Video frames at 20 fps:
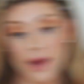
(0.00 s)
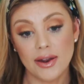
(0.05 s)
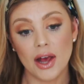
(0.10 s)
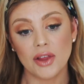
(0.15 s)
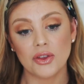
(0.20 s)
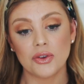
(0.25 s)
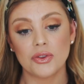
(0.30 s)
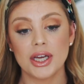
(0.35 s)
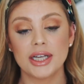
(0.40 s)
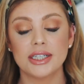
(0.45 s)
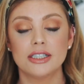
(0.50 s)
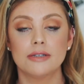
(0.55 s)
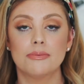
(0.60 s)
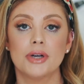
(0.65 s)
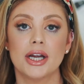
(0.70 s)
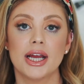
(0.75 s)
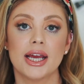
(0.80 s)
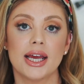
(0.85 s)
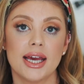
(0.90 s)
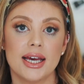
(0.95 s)
Another thing to
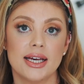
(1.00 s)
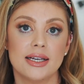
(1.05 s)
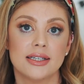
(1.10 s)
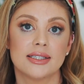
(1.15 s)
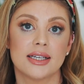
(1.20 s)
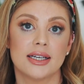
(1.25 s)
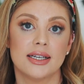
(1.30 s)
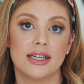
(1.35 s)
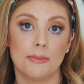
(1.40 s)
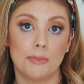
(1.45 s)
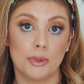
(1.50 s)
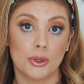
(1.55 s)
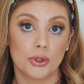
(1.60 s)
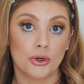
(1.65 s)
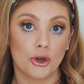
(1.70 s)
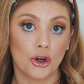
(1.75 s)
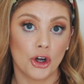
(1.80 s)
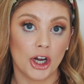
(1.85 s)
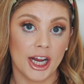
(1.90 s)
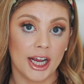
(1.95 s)
bring is a nipple
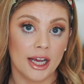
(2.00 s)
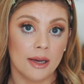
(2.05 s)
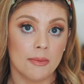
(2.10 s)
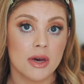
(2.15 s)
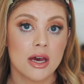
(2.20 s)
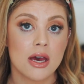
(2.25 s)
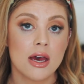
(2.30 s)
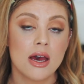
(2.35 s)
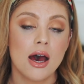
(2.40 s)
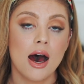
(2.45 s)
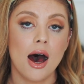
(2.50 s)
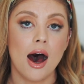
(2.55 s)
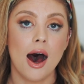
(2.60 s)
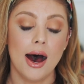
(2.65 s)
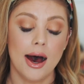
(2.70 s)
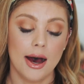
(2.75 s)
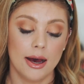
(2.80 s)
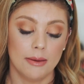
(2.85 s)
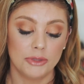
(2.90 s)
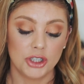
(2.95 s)
cream,
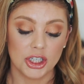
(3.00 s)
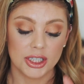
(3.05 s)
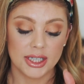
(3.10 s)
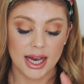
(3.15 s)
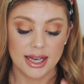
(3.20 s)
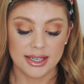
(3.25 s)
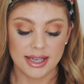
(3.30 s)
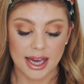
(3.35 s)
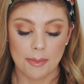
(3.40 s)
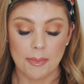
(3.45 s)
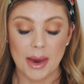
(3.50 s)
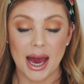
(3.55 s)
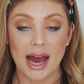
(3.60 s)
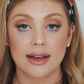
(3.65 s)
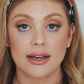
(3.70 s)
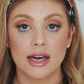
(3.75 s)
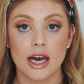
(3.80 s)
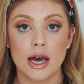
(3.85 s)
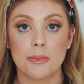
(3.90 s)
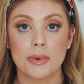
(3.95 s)
um, just as a
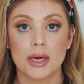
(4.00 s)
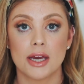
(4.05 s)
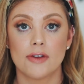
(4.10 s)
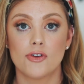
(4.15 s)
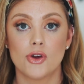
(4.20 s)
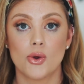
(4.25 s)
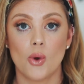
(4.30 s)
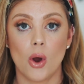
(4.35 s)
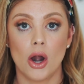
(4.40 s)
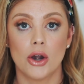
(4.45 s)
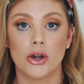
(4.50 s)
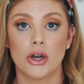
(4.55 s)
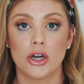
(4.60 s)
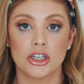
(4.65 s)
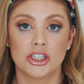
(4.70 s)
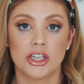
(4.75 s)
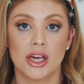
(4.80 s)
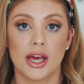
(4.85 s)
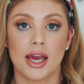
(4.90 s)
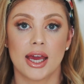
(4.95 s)
backup if you are
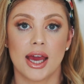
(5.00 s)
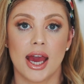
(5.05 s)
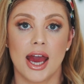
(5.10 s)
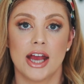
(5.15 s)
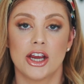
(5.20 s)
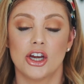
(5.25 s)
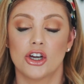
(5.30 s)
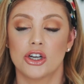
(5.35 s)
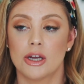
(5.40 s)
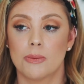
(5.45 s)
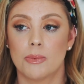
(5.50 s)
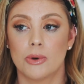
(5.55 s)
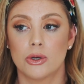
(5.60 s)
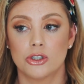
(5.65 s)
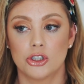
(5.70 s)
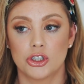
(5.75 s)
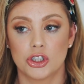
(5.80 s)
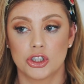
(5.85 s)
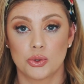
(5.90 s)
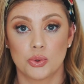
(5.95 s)
nursing and your
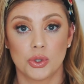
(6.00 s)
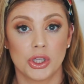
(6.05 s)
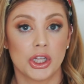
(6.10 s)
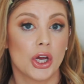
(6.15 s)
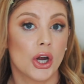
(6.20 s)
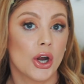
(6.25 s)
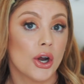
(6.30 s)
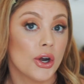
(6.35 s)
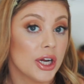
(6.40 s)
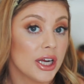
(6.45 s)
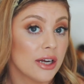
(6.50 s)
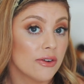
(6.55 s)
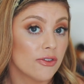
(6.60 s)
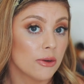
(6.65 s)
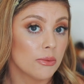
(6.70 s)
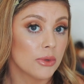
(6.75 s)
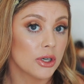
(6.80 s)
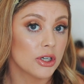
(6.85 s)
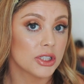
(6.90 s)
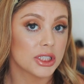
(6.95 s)
nipples are just really hurting
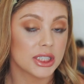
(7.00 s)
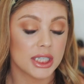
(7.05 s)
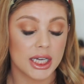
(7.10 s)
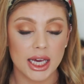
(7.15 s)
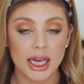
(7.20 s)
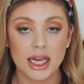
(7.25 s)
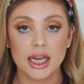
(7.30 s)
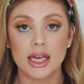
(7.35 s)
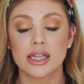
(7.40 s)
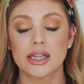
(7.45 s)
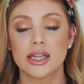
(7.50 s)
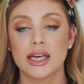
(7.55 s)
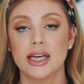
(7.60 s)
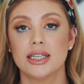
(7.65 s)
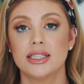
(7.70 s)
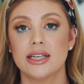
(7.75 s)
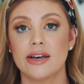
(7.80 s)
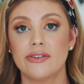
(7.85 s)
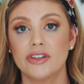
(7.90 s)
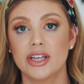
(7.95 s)
from nursing,
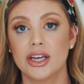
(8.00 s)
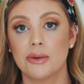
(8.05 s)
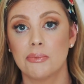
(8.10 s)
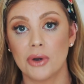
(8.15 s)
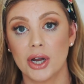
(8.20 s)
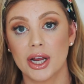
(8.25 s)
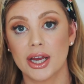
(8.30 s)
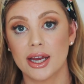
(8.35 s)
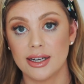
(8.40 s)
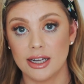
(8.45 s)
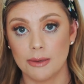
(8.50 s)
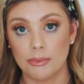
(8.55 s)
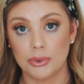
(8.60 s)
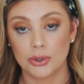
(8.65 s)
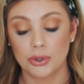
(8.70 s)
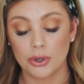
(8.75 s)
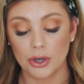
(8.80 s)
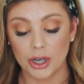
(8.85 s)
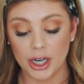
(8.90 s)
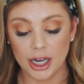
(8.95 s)
then definitely bring a
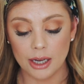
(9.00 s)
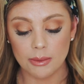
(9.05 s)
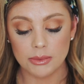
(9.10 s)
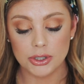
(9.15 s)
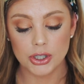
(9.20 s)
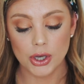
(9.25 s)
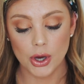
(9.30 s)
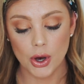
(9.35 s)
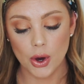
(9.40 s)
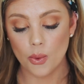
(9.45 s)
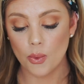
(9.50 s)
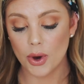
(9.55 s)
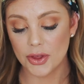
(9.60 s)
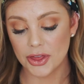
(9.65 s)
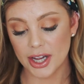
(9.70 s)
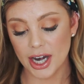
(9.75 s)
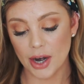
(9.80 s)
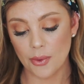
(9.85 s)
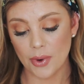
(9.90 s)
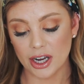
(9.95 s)
nipple cream. So one
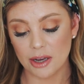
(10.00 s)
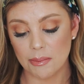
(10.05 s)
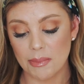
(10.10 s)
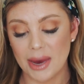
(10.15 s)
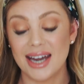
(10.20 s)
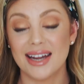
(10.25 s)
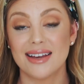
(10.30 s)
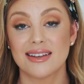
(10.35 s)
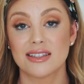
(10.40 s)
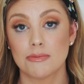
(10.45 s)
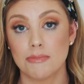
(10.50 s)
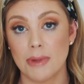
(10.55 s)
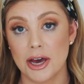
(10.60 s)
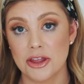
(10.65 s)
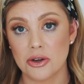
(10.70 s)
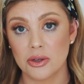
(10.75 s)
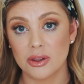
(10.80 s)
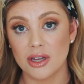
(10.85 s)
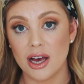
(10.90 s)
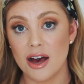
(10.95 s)
that I recommend is
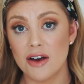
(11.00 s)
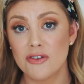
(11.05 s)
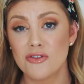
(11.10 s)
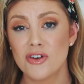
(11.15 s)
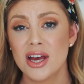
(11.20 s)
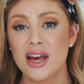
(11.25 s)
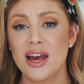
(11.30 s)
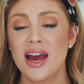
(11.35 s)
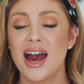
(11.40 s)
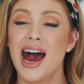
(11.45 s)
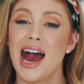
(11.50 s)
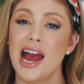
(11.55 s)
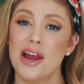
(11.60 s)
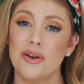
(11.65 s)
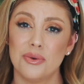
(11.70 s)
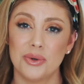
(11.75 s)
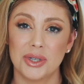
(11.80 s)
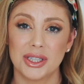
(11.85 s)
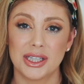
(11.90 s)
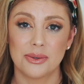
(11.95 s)
Motherlove. I
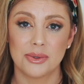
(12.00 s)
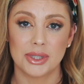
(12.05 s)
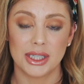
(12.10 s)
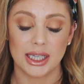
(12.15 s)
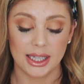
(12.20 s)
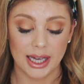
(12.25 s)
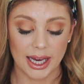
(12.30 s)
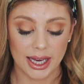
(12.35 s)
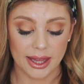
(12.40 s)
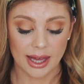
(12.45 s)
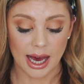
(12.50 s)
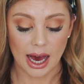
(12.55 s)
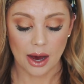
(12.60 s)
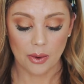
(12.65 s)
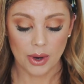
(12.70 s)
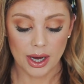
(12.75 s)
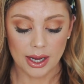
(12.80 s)
really, really like that